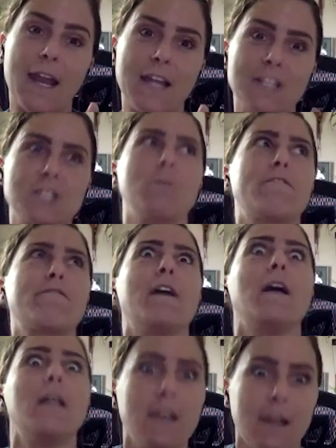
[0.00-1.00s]
And so it
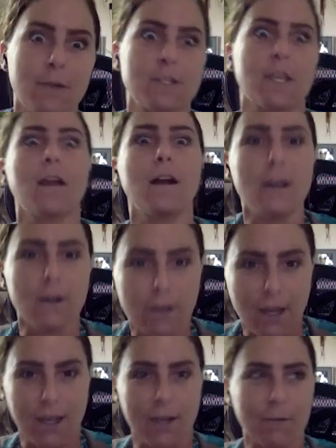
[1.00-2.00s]
felt, I was like, oh
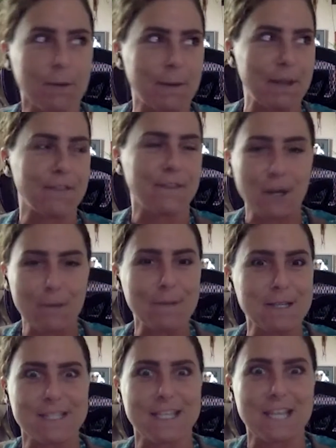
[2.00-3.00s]
God, what am I, a
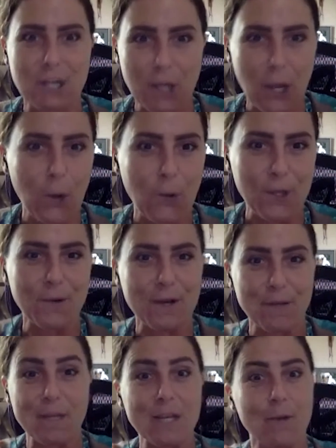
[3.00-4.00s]
therapist? Like, no, you know what I mean?